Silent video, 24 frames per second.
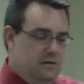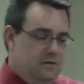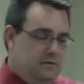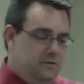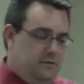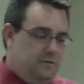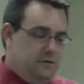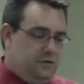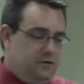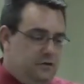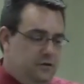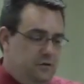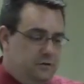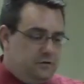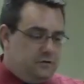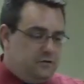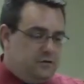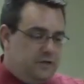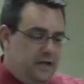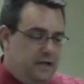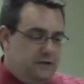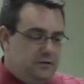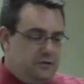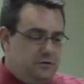For two
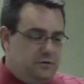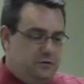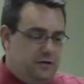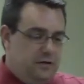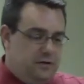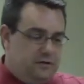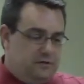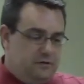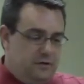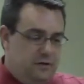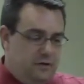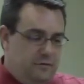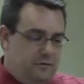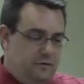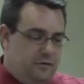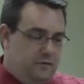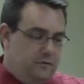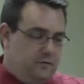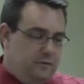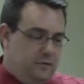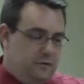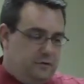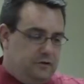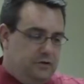centuries,
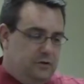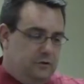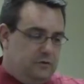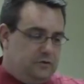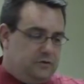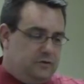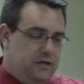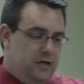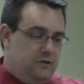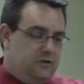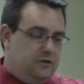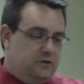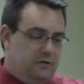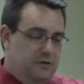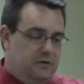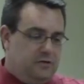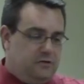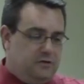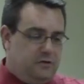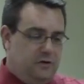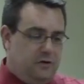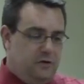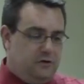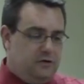for two
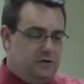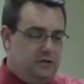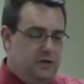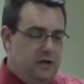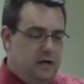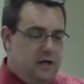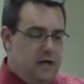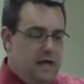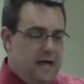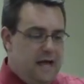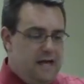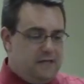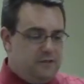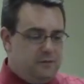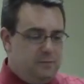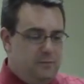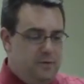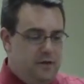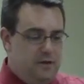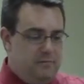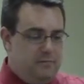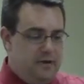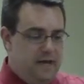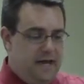centuries, search has
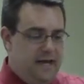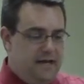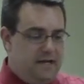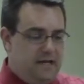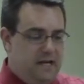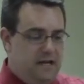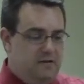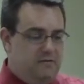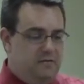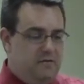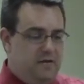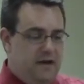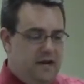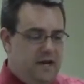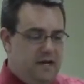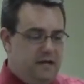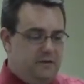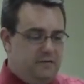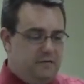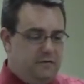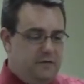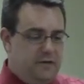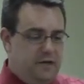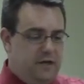been made in
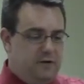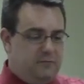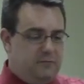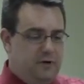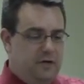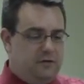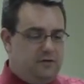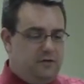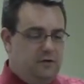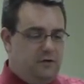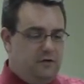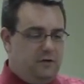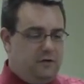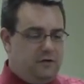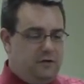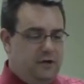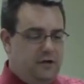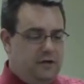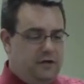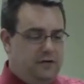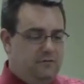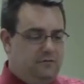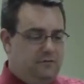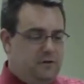vain for the original
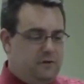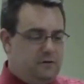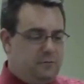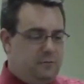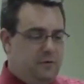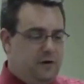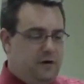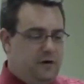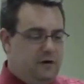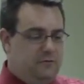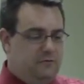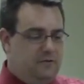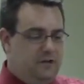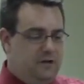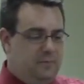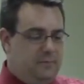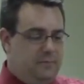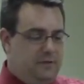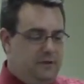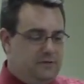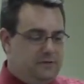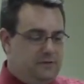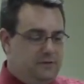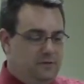Greek of this part of the
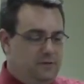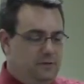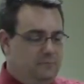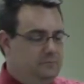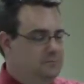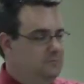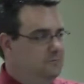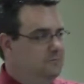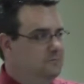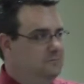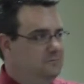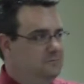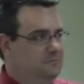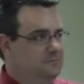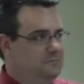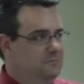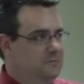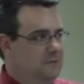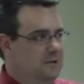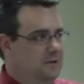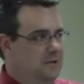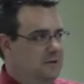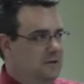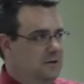epistle.
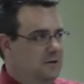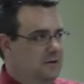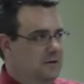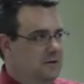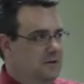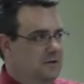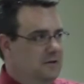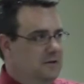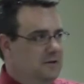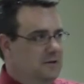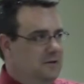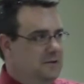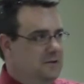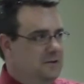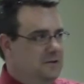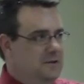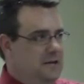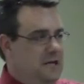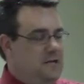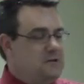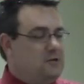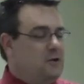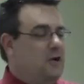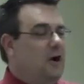
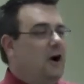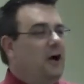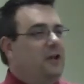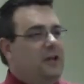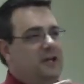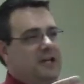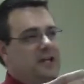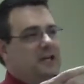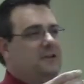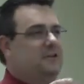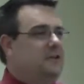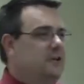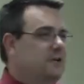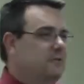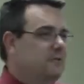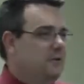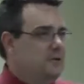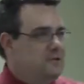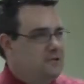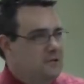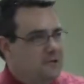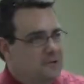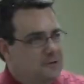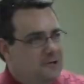He's calling it the
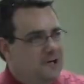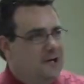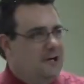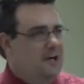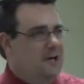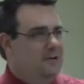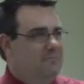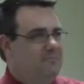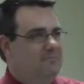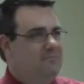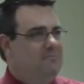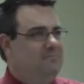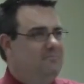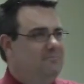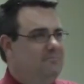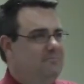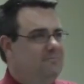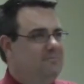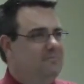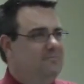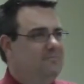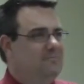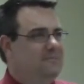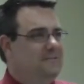original what?
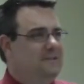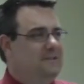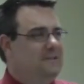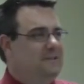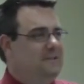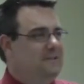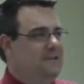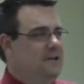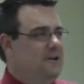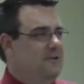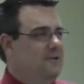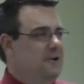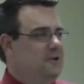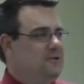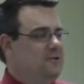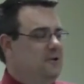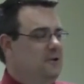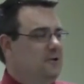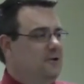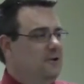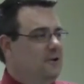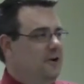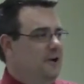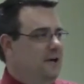Original the
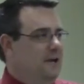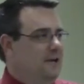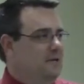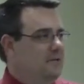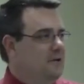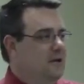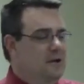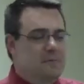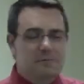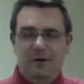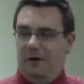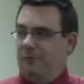original Greek.